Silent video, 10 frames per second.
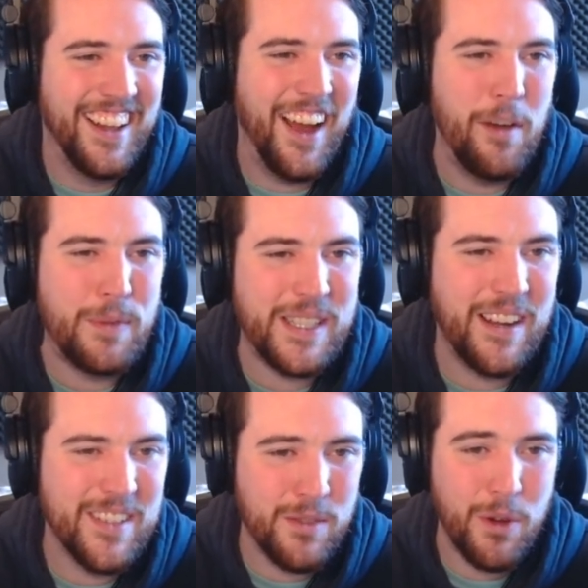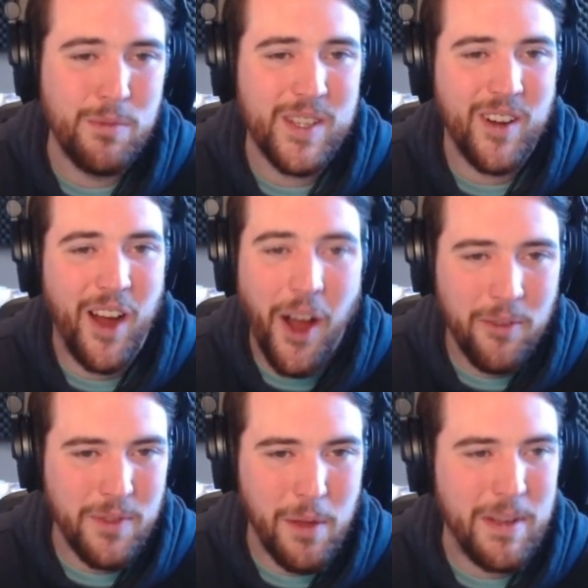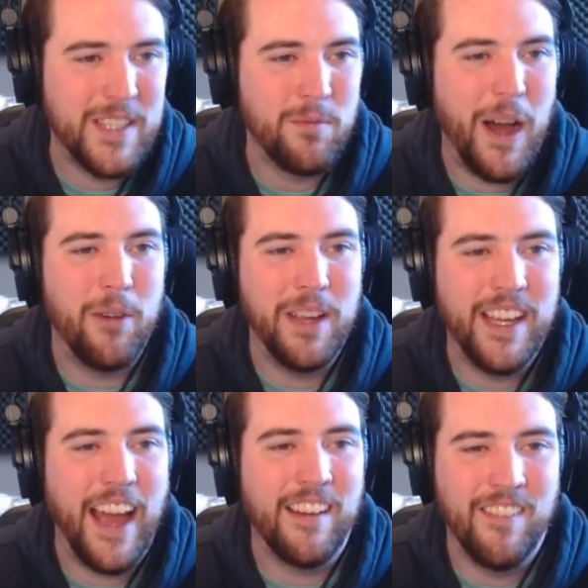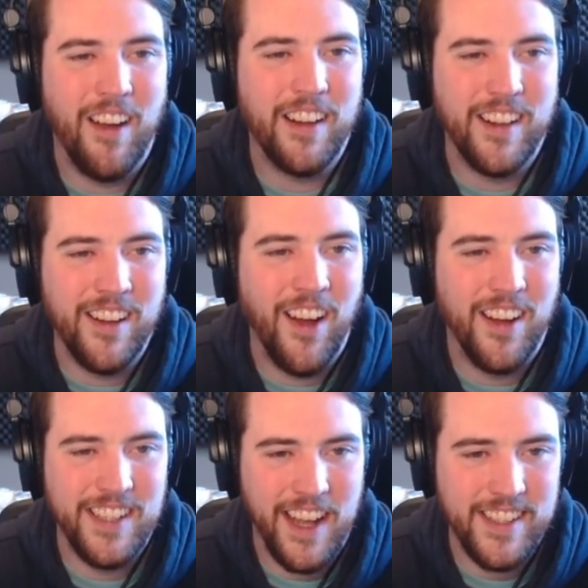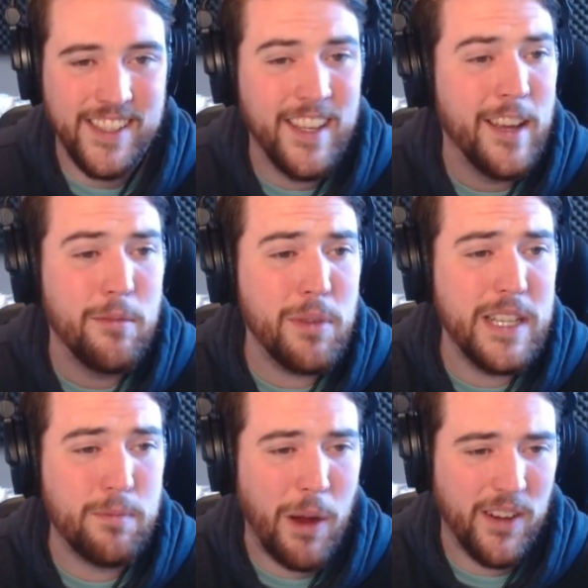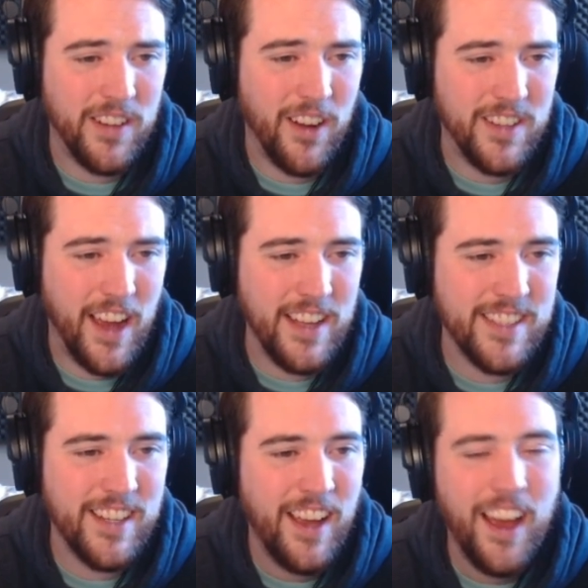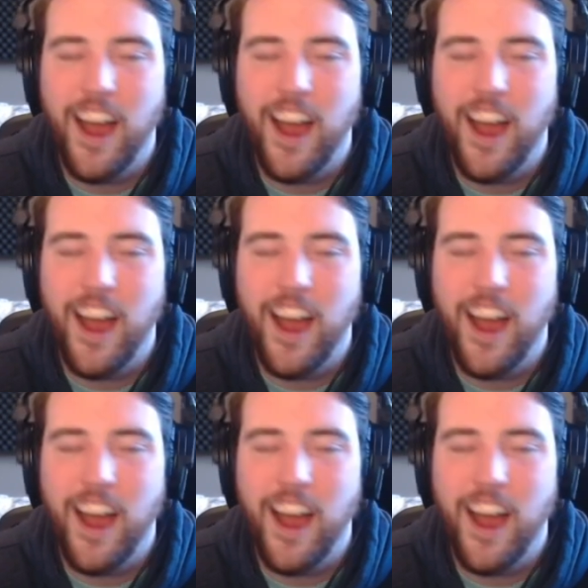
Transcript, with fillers: the upstairs rooms are off limits while we catalog the contents. Please pardon our dust.